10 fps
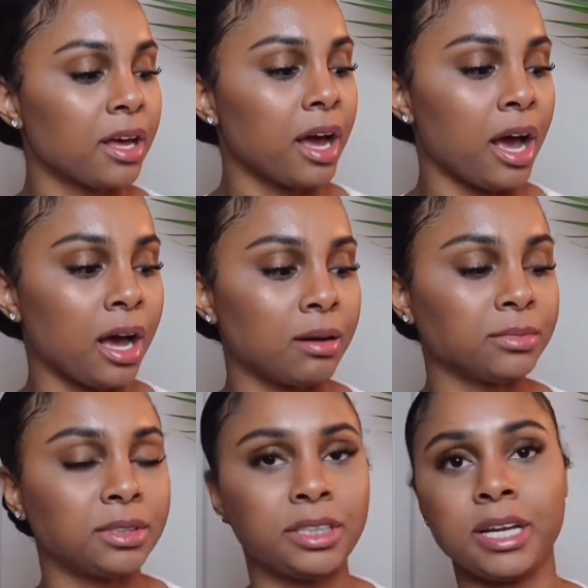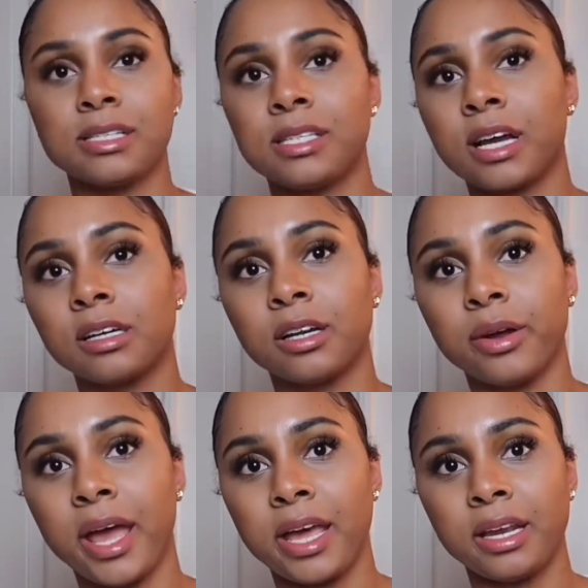Um, she can stick her little
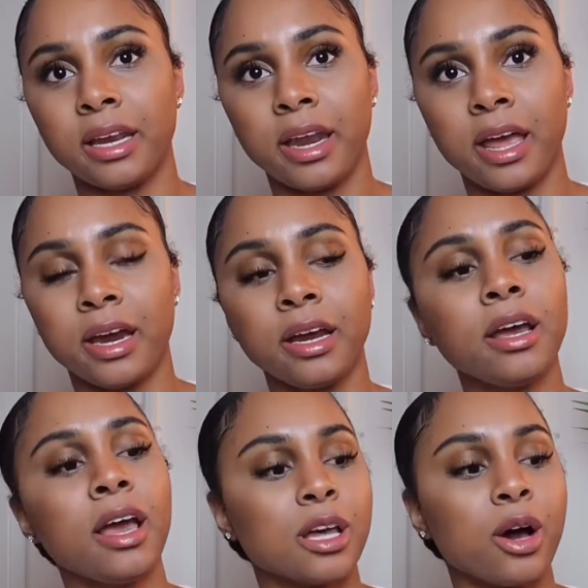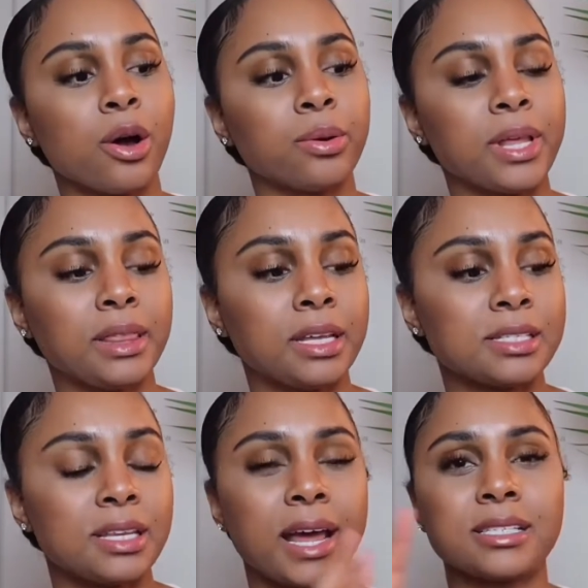hand in there so that the
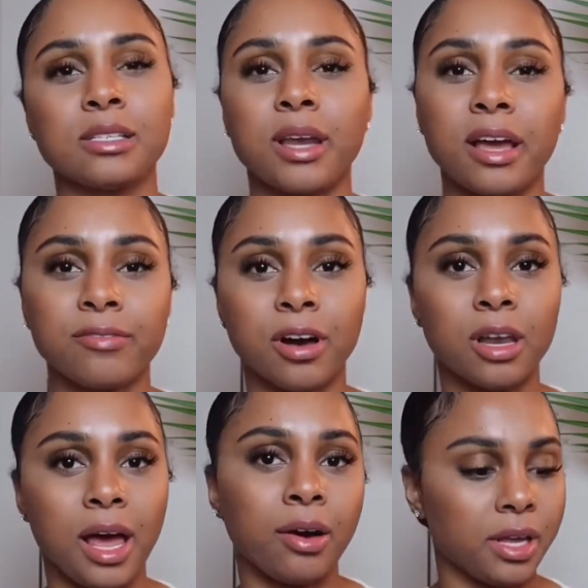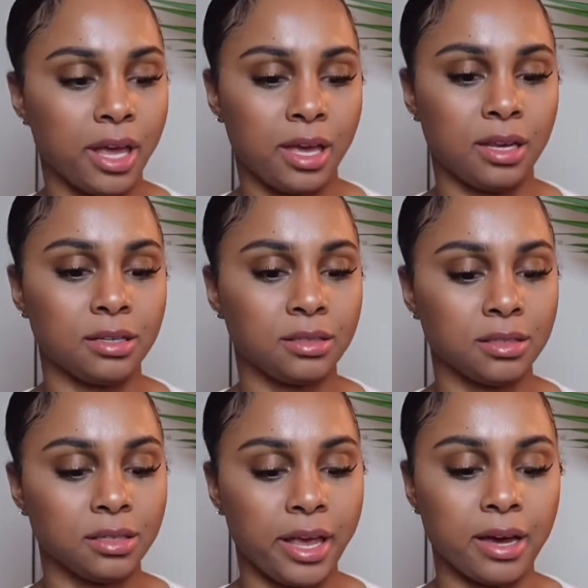snacks don't like fall out and
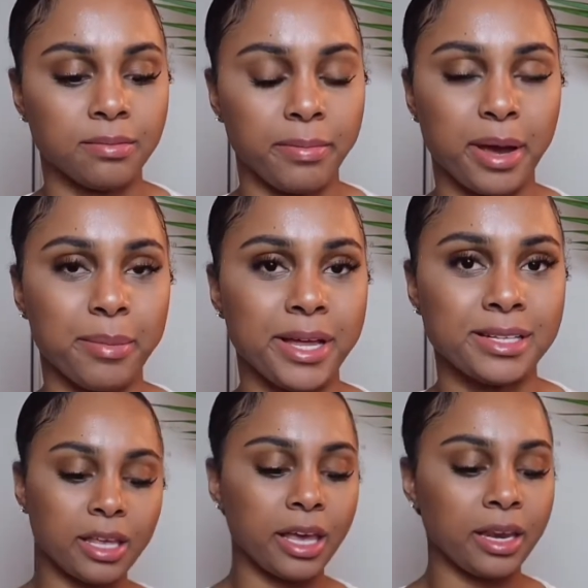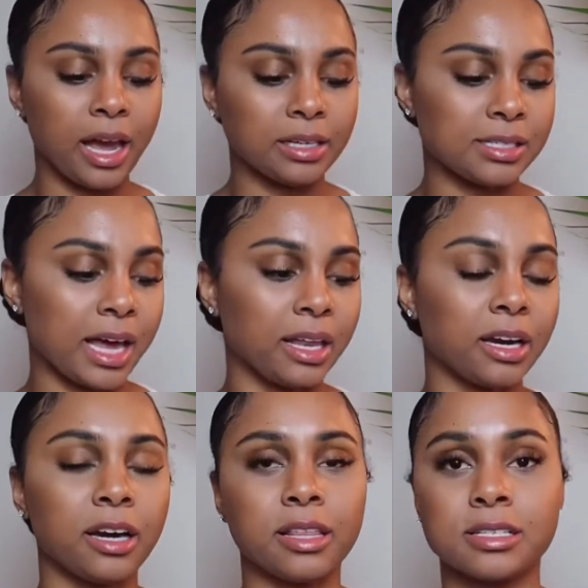yeah mega mad and then i just got
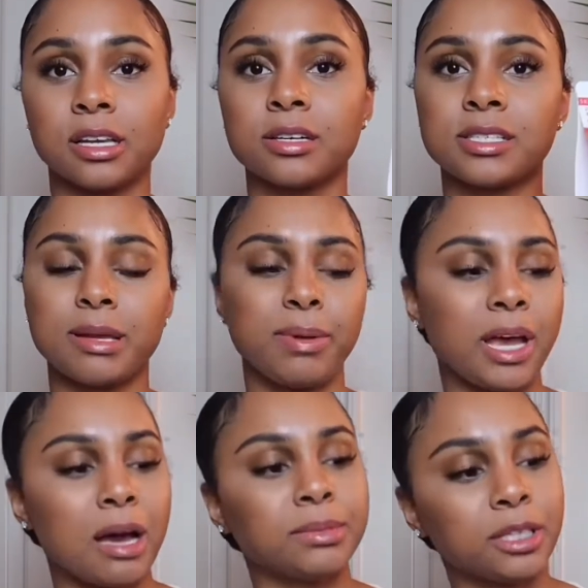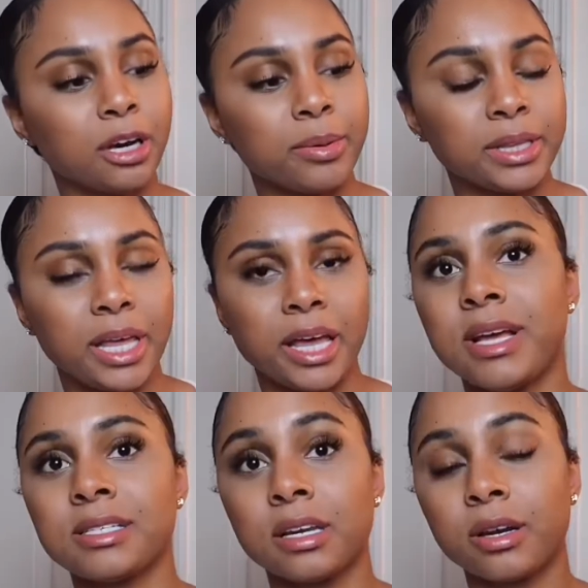her this little sippy cup to go with it, it
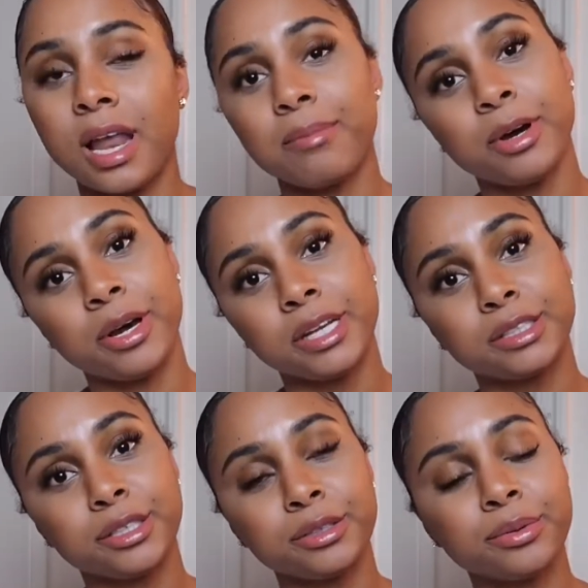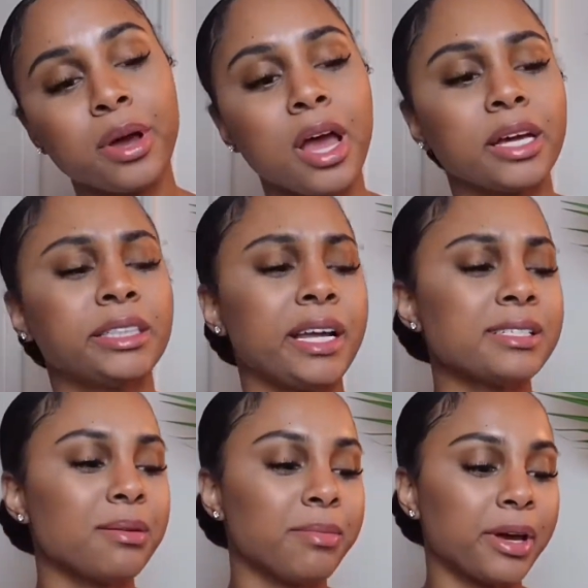a little llama on it too she
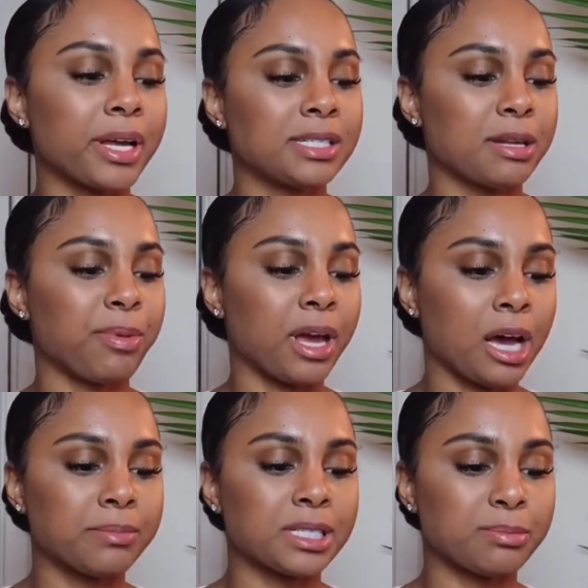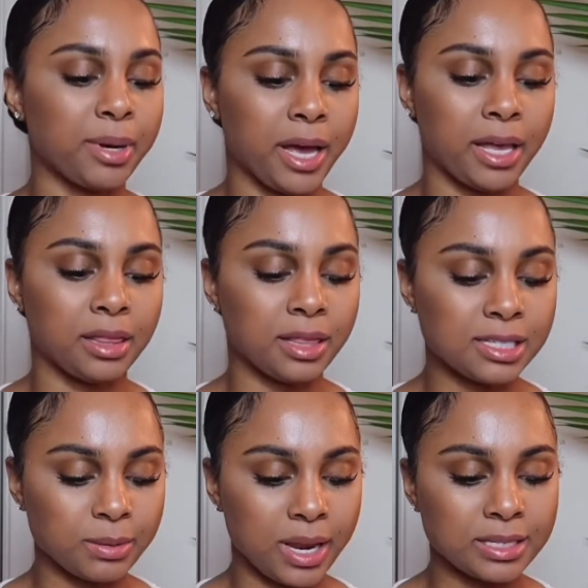has a million sippy cups but
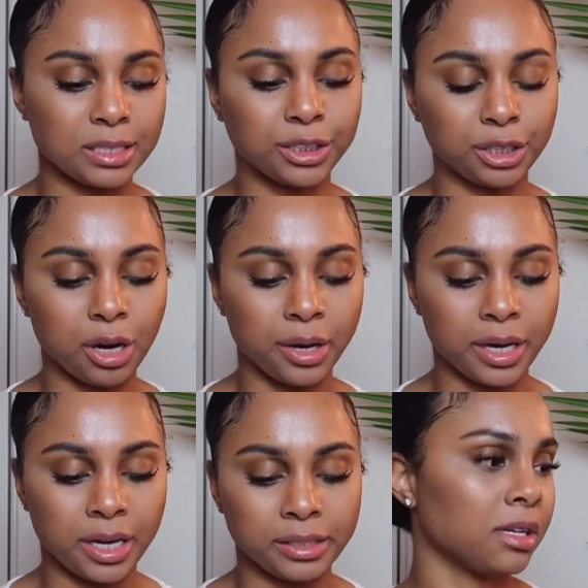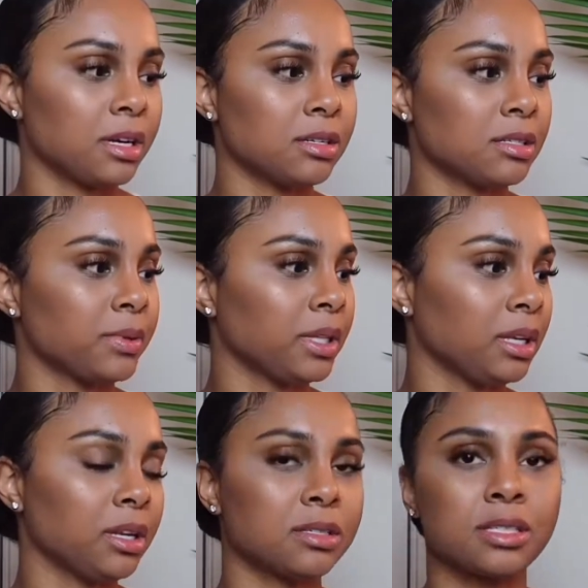this one has a straw in it goes with the
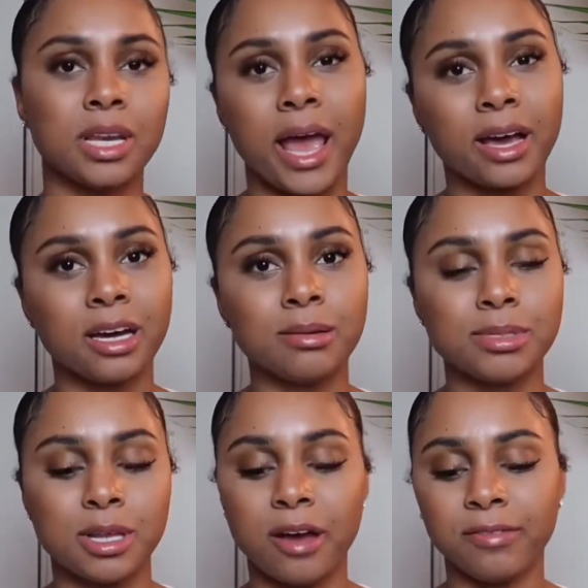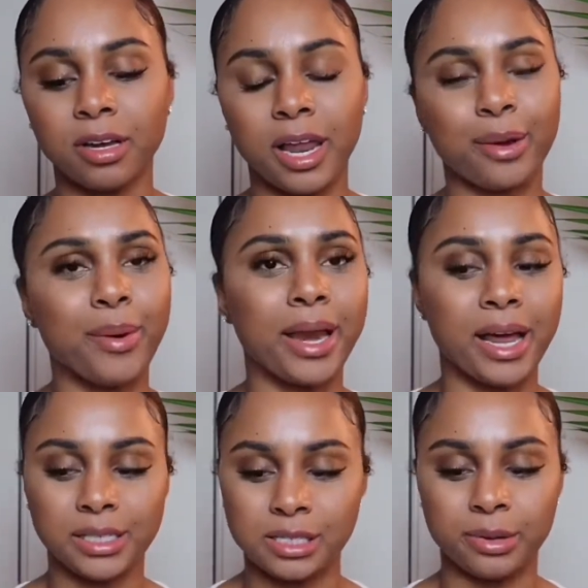little snack cup so i felt like why
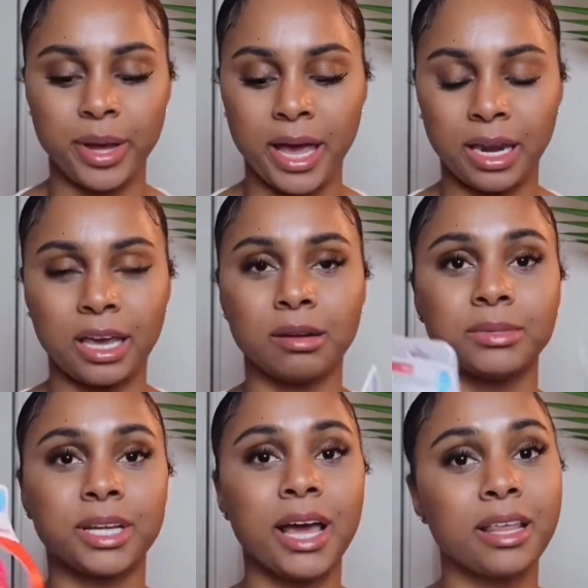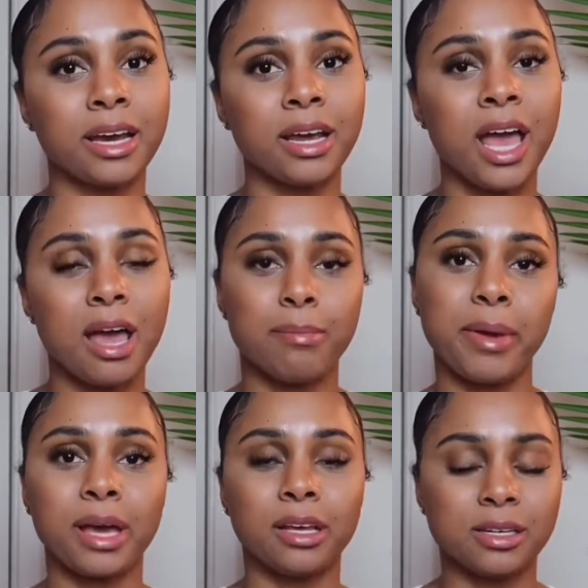not just go ahead and get them together
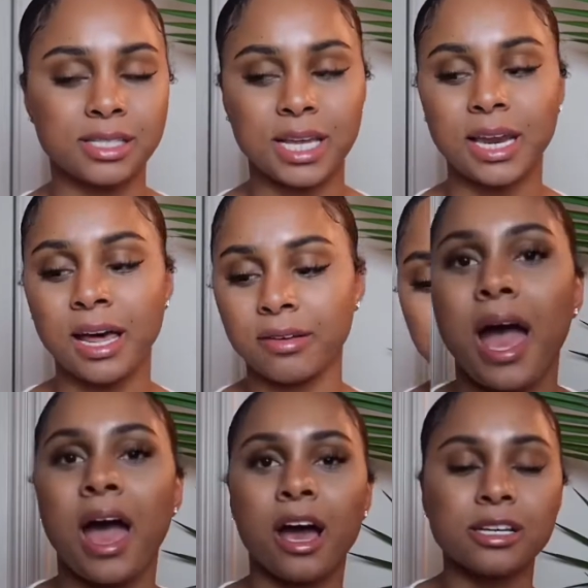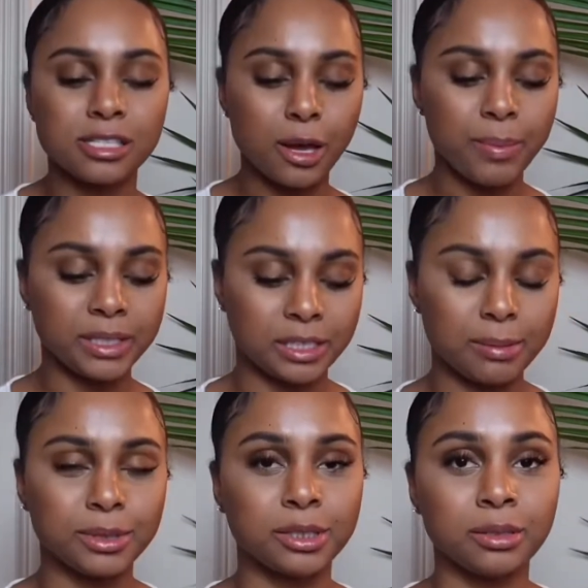make a little set but yeah i also picked her
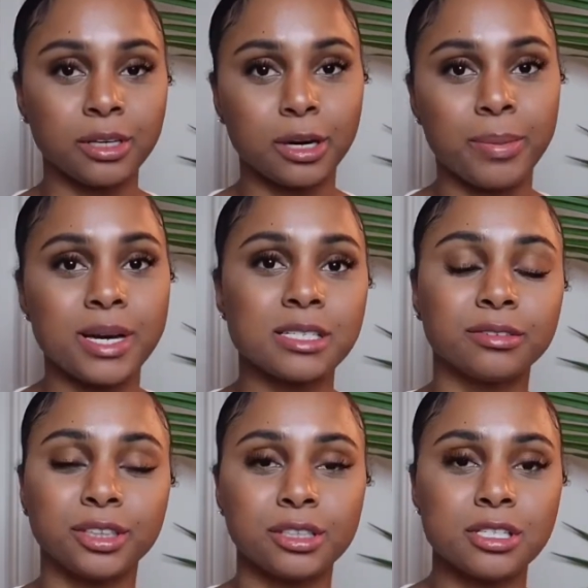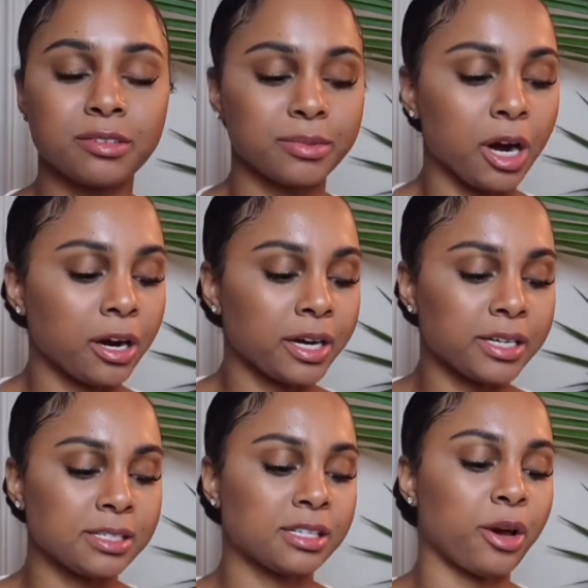up two little pairs of shoes from
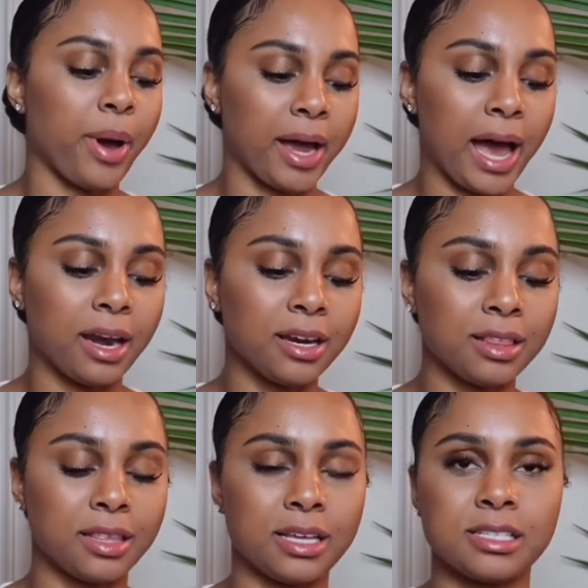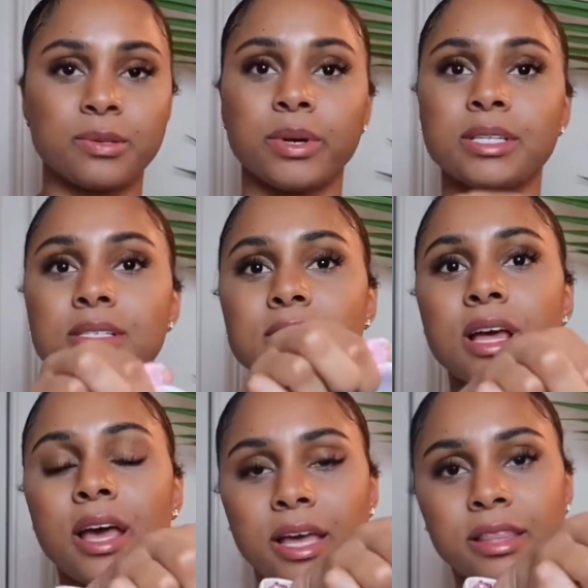carter so i got her these ones
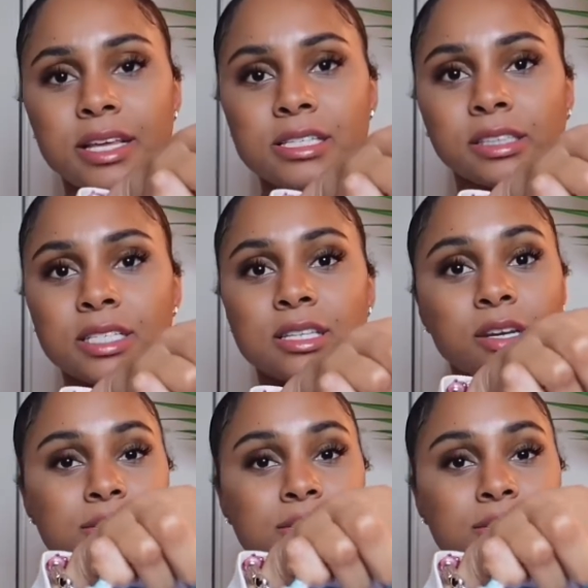these are just little